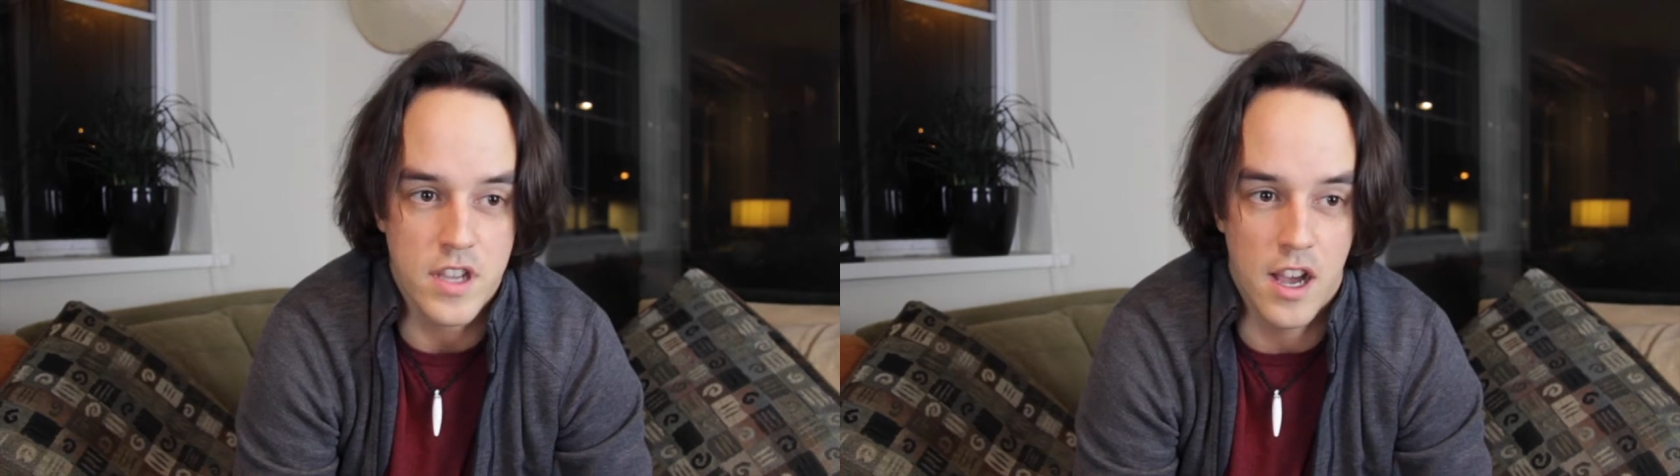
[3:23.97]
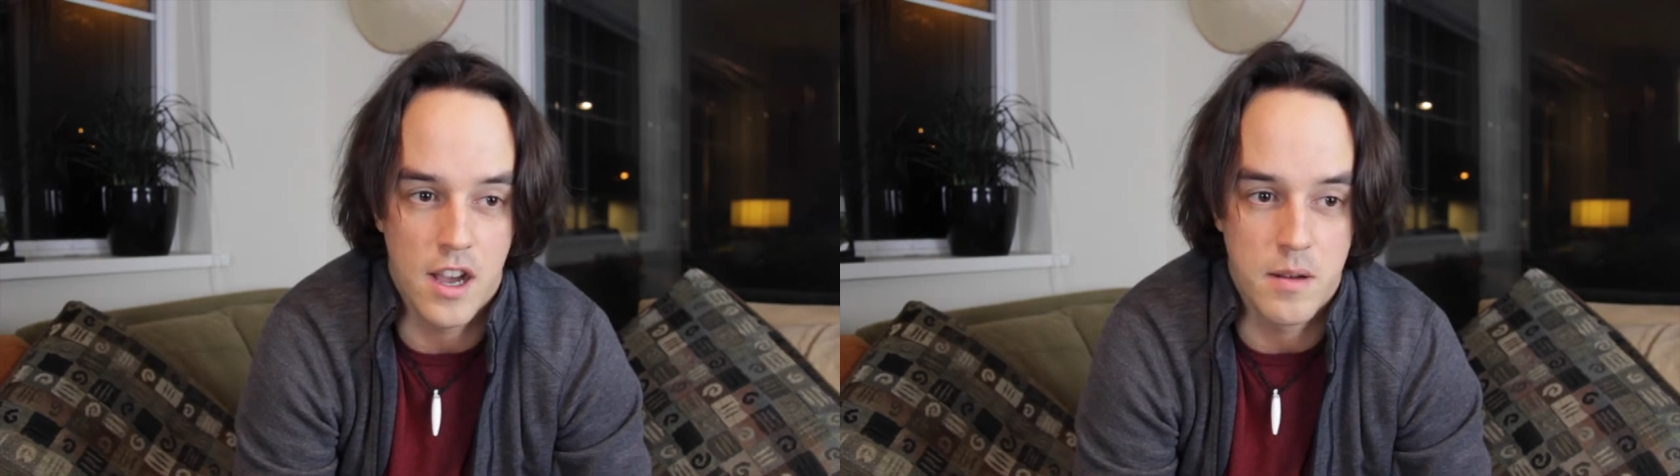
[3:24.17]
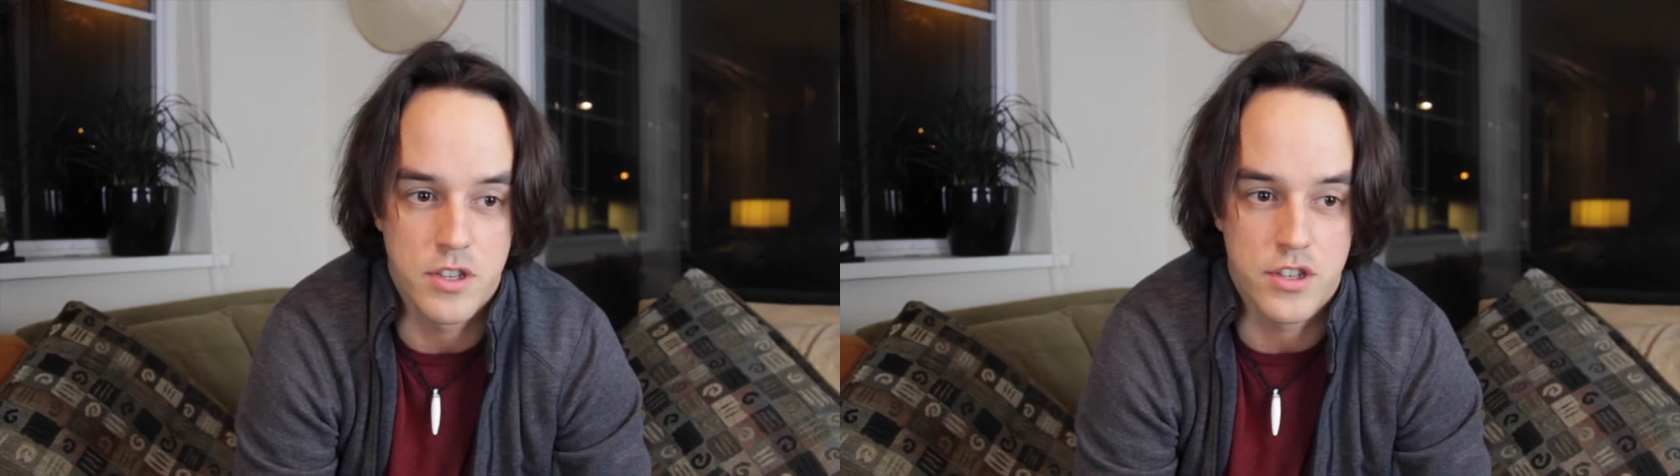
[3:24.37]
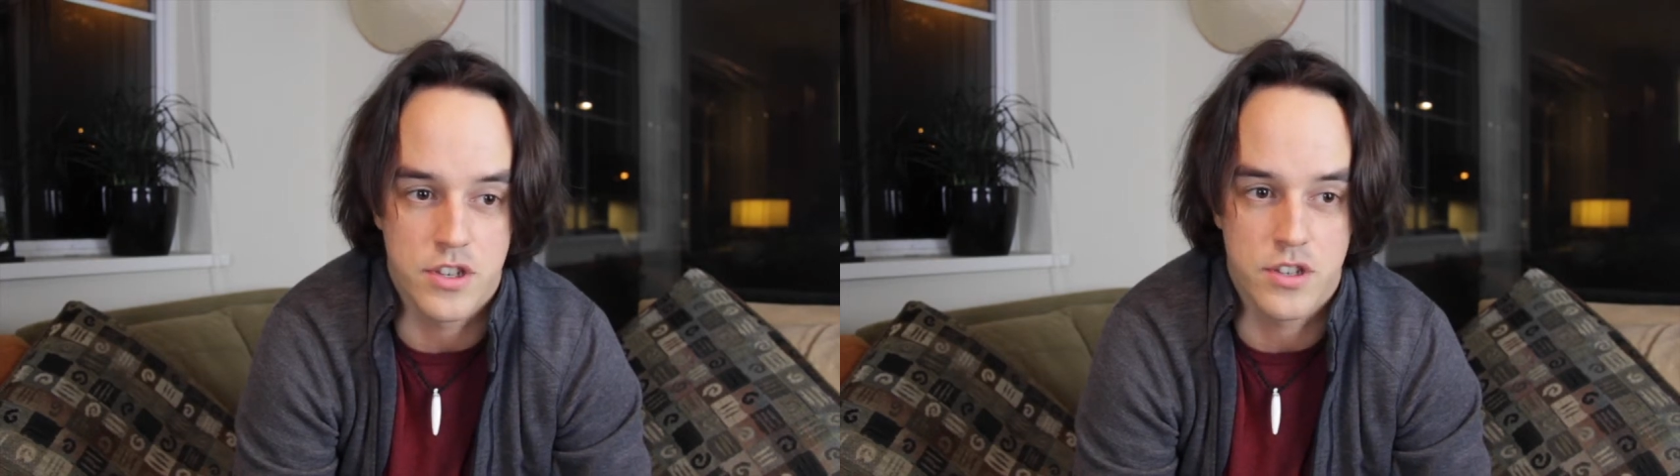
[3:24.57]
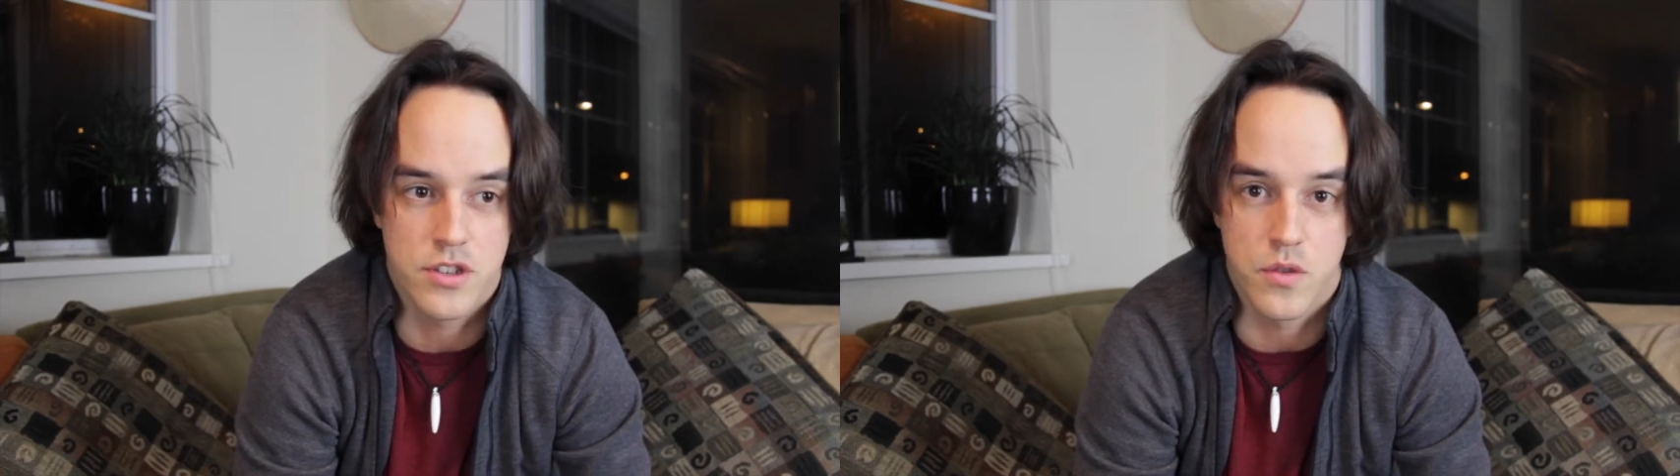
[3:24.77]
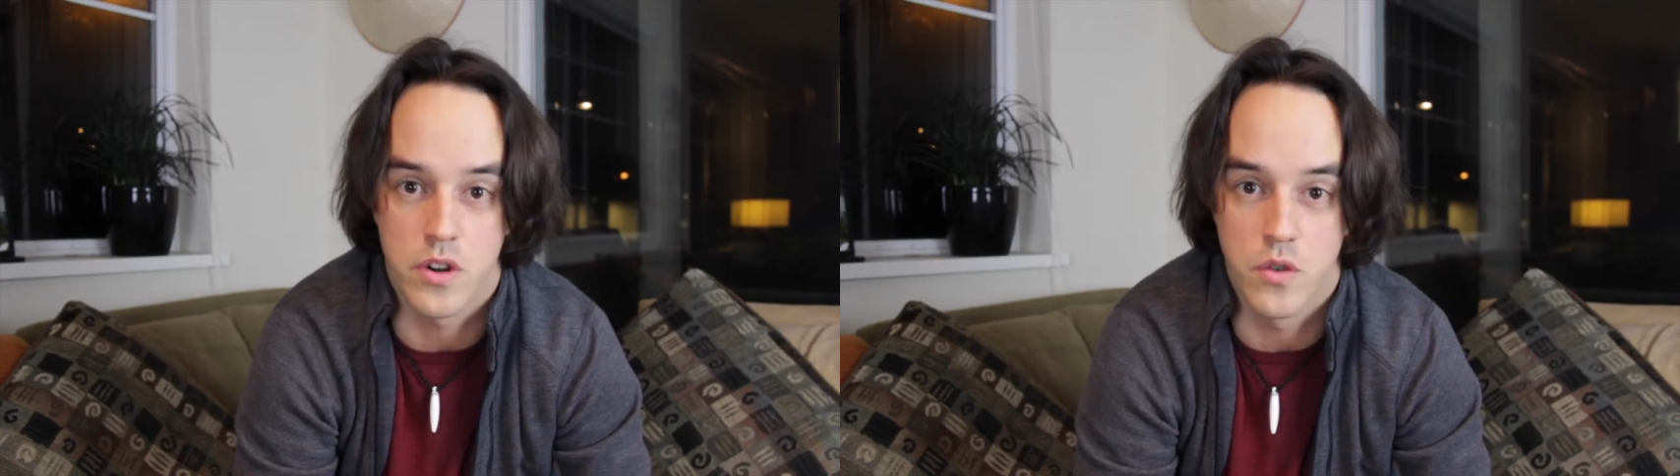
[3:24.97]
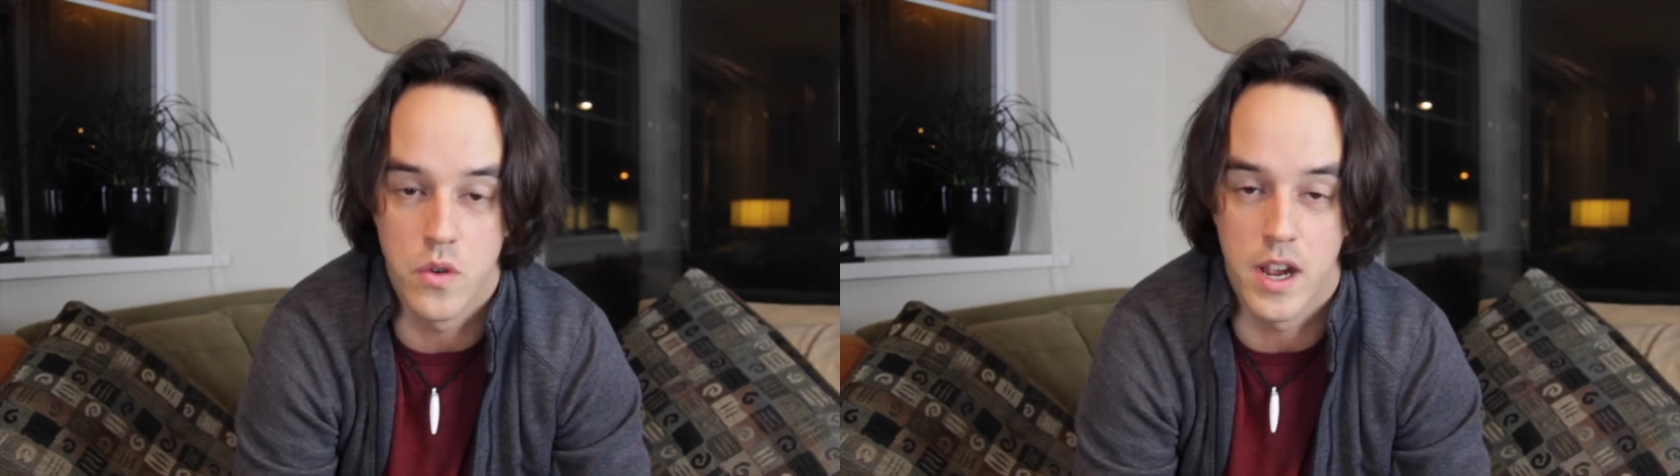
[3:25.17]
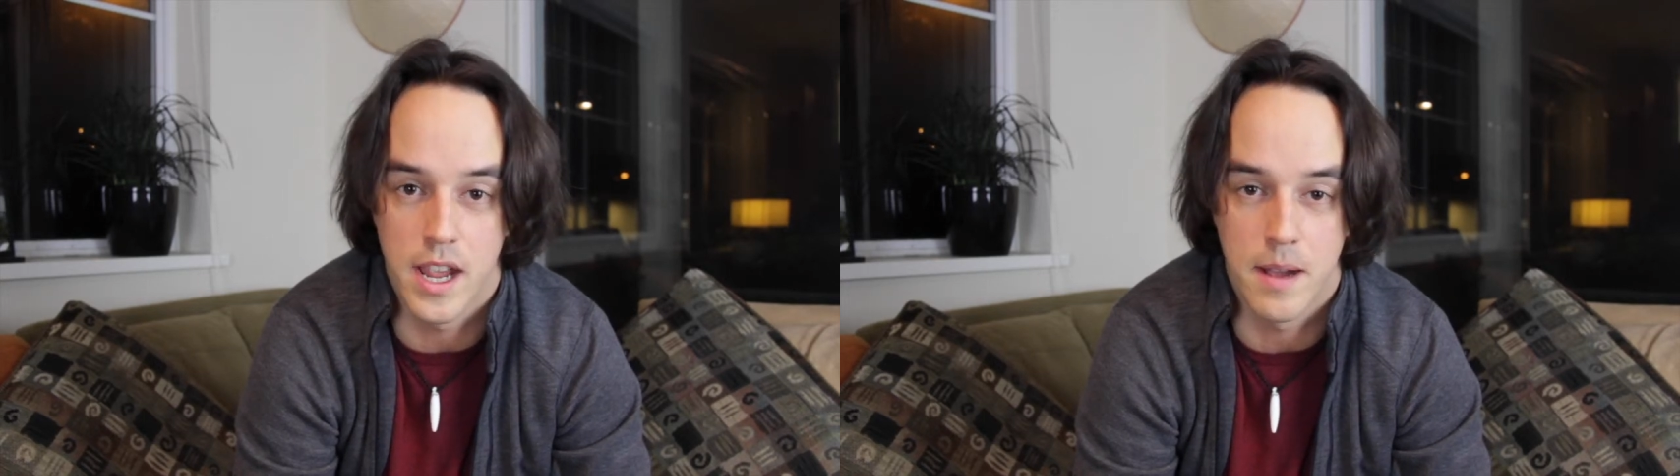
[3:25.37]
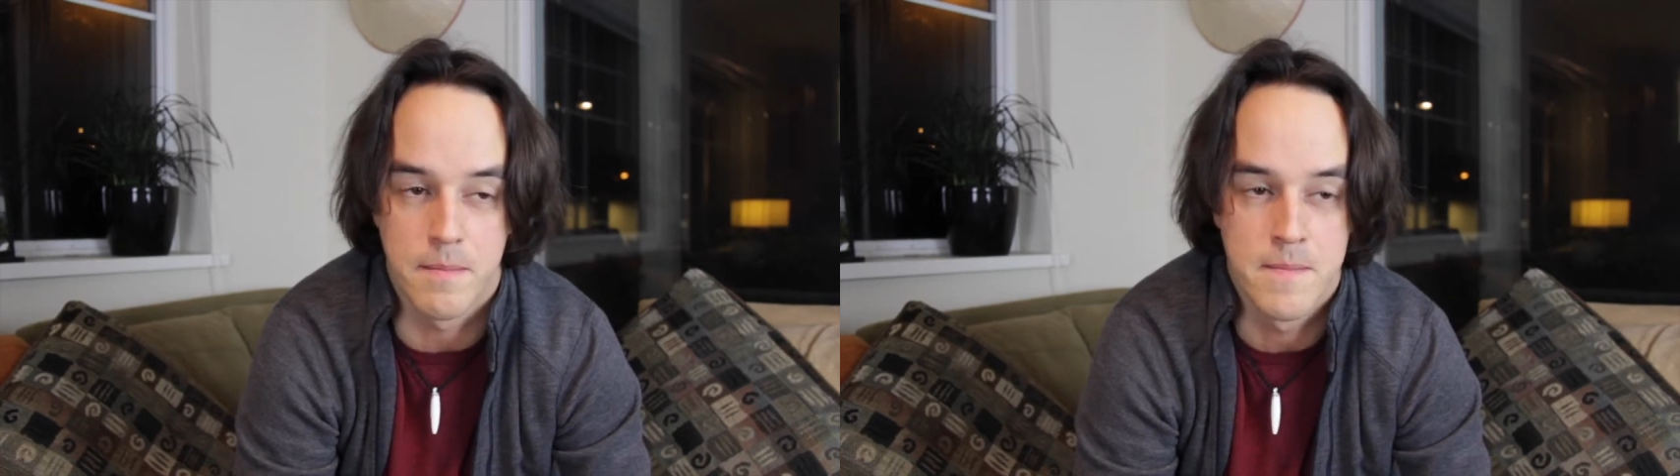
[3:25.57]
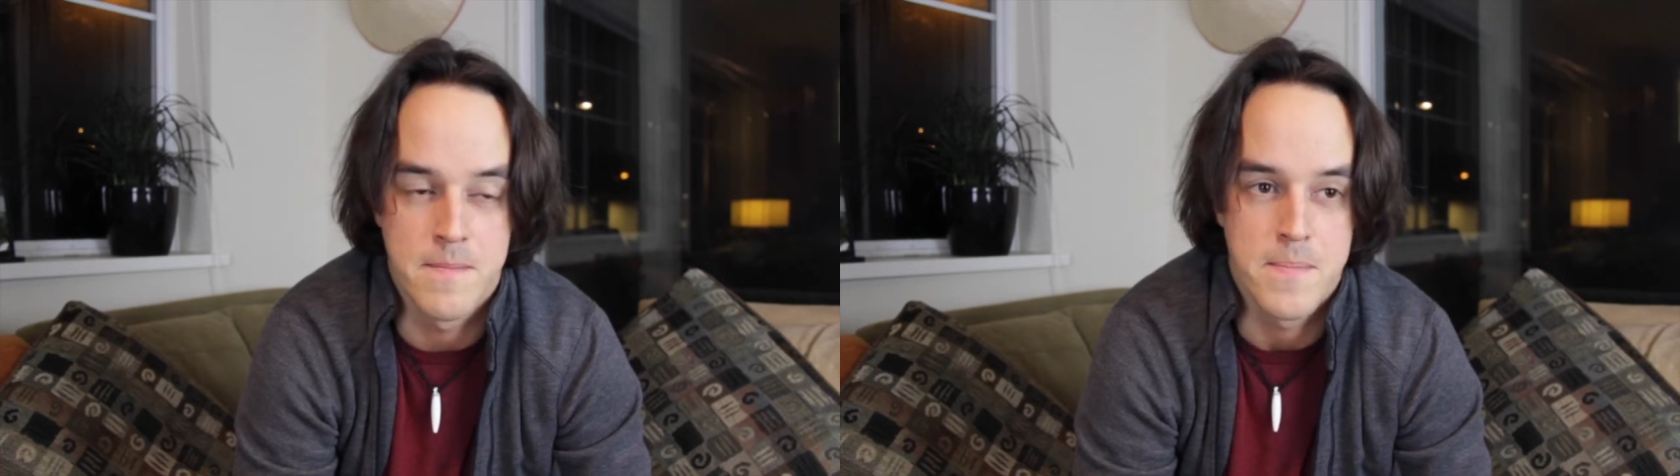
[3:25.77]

It's just sort of who I am.